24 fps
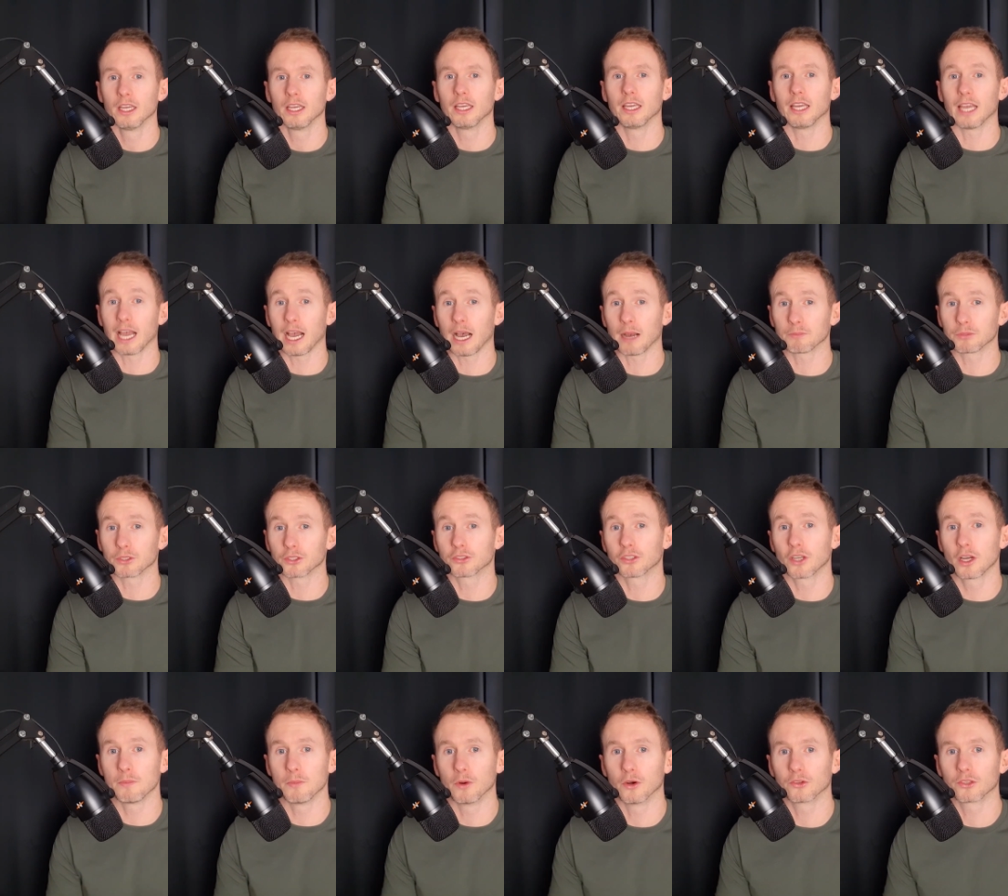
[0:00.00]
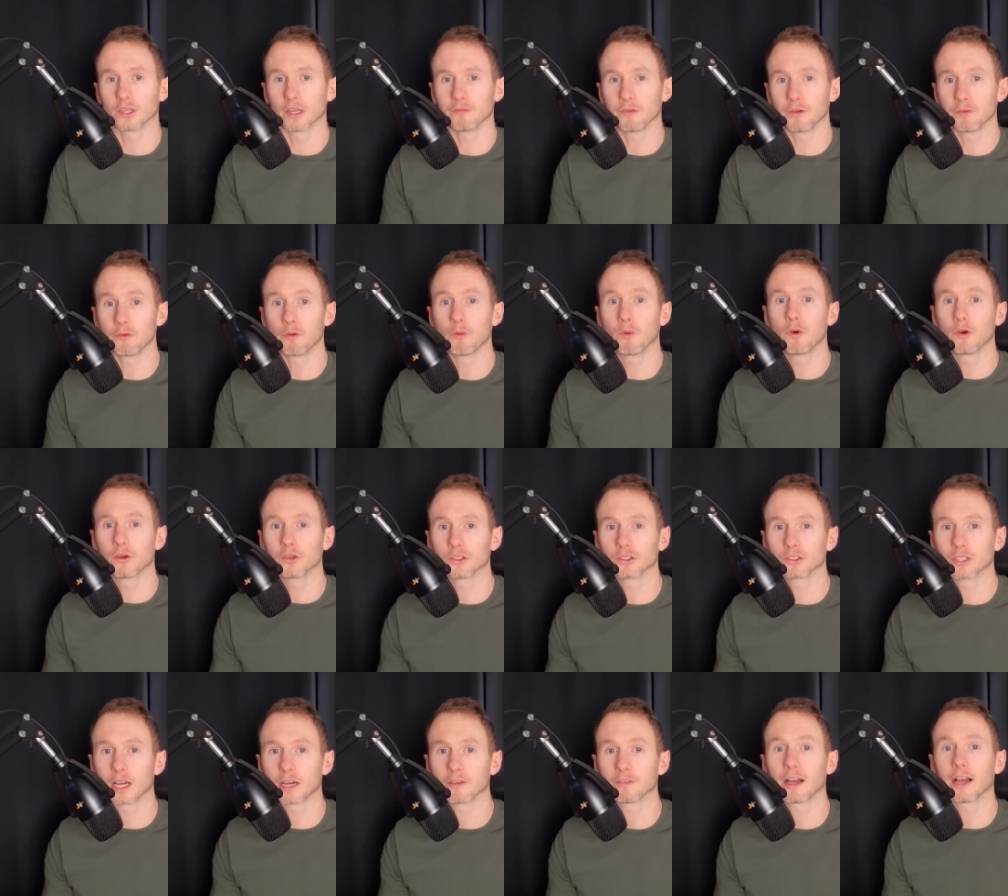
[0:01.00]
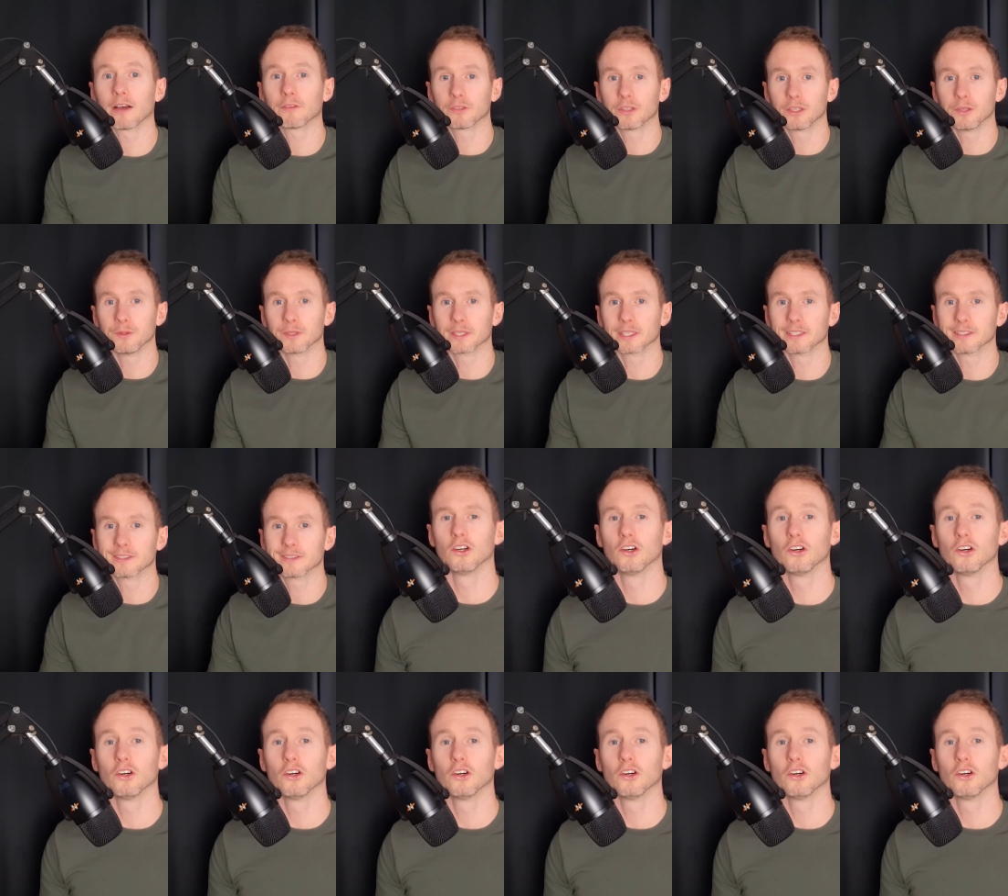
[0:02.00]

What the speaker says: it helps you so much if you reward yourself after doing it.